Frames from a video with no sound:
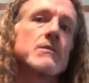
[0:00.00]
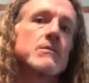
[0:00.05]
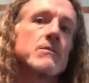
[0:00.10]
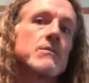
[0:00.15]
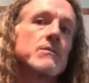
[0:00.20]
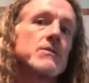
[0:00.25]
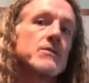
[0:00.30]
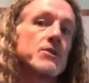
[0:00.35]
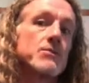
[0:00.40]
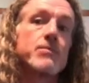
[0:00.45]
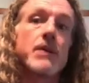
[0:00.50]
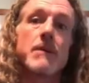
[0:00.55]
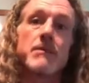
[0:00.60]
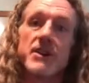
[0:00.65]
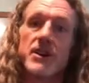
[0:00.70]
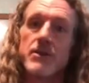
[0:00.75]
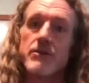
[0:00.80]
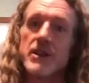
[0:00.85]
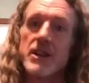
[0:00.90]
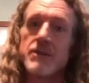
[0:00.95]
You're probably
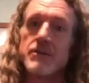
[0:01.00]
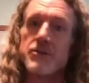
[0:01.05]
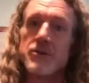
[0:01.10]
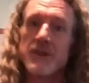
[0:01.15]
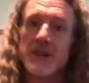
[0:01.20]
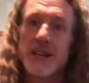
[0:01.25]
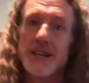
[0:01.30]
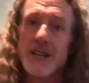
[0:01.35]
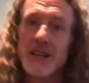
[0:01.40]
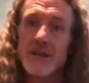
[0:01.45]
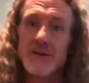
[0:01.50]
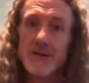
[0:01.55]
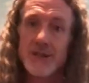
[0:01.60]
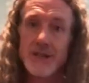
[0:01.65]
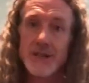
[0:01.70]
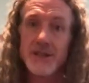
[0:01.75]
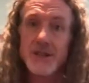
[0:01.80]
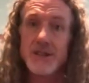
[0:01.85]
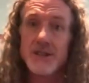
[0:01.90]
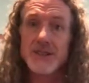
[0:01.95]
going to run into again, and
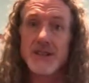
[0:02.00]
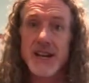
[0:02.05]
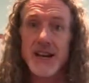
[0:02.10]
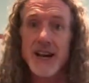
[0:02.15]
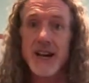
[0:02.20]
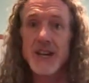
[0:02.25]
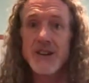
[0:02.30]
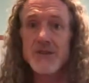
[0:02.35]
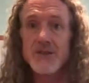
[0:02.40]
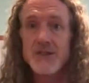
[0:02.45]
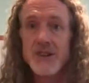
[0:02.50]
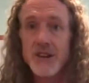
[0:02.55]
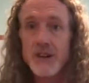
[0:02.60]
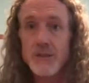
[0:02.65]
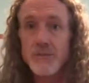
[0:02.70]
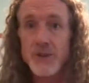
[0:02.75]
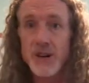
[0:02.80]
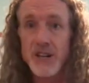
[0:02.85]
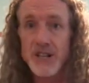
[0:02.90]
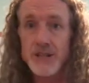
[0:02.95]
he's going to say, "Hey, you sucker
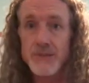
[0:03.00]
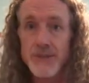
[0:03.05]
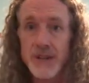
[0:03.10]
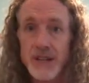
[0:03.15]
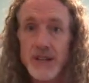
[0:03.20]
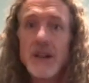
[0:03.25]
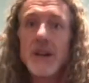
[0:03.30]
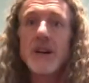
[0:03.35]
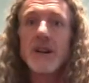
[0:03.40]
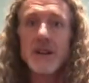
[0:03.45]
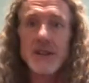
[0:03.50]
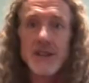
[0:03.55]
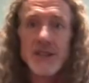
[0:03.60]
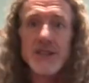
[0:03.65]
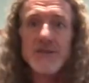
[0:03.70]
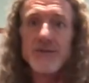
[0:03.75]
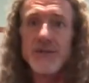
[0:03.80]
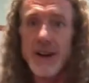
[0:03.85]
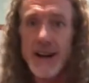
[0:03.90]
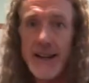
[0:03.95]
punched me. Let's
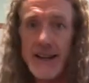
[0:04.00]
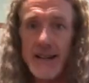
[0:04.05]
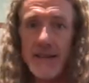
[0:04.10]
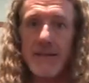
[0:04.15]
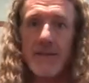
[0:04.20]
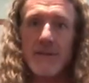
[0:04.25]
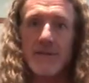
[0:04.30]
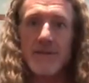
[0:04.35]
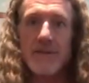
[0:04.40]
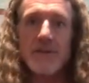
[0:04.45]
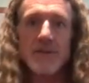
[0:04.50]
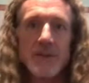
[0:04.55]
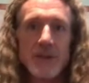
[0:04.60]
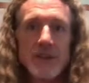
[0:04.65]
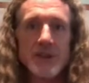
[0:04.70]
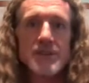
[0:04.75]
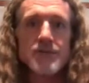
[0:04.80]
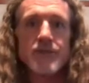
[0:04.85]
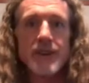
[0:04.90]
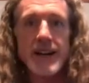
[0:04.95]
fight
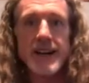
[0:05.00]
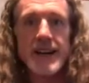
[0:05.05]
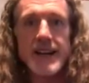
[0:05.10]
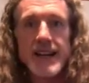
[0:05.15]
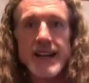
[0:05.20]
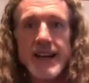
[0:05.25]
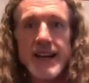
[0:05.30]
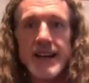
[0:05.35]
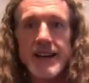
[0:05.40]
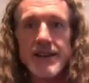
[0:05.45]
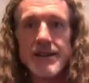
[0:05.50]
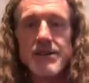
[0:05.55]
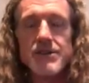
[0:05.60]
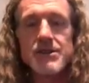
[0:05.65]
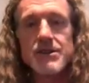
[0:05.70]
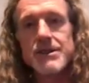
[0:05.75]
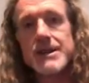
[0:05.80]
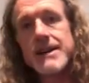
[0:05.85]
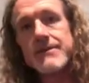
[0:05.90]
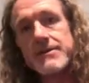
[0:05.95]
again."
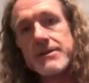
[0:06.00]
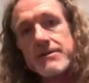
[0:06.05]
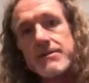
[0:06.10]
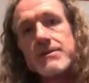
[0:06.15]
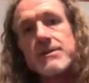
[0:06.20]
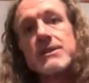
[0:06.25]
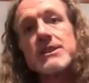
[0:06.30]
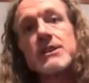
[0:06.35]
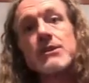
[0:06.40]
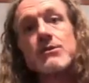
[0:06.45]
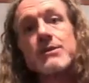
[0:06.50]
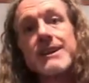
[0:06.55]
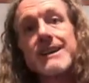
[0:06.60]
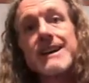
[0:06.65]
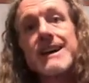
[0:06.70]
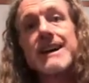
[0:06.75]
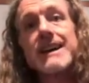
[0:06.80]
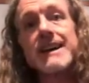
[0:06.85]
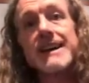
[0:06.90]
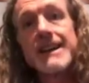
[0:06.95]
So you have to deal with the
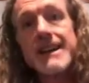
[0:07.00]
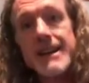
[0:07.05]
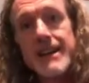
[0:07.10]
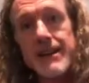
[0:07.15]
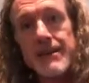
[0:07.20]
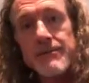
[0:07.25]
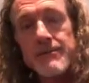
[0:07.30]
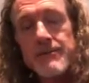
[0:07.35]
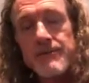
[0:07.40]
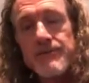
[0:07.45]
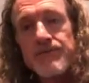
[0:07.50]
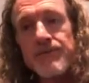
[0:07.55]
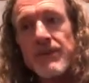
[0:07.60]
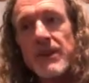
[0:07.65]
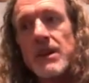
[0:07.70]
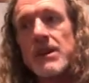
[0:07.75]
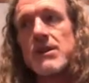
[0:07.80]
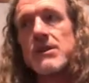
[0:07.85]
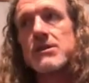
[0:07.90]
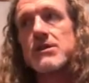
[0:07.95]
guy again.
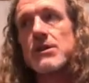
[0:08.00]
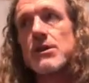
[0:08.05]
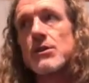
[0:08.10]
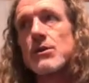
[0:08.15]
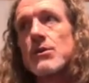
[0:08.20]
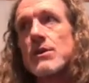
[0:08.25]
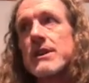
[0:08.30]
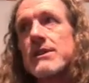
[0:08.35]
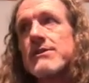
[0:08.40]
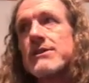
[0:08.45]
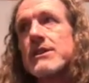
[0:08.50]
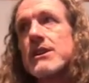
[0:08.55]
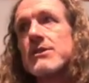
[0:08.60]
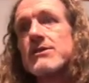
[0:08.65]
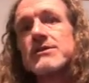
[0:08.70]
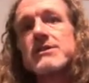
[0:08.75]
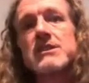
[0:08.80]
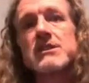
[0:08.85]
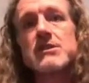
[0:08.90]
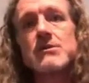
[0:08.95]
So in those
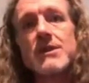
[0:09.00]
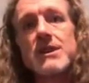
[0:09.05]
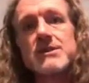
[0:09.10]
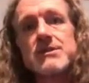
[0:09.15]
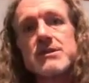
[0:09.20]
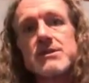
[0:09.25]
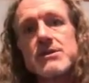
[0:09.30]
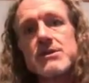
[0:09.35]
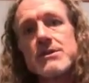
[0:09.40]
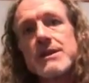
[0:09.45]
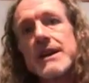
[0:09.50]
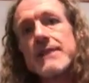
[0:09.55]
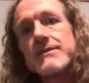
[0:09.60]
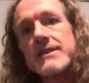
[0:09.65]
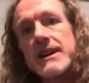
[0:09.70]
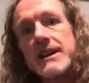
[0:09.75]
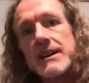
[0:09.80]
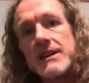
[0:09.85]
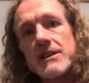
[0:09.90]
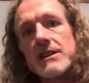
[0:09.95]
situations, you have to
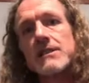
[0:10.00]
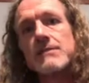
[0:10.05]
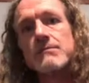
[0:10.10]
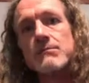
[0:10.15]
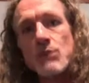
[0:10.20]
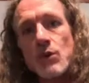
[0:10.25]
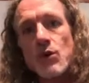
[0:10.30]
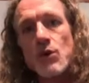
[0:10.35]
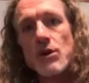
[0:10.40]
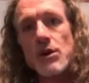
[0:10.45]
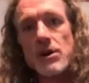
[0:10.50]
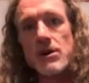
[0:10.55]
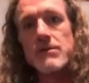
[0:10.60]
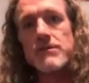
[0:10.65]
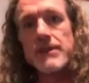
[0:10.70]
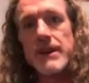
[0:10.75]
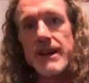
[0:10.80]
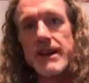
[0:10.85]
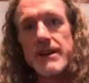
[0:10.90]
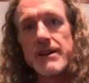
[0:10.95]
handle it more of
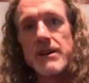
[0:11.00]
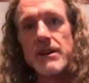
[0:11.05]
a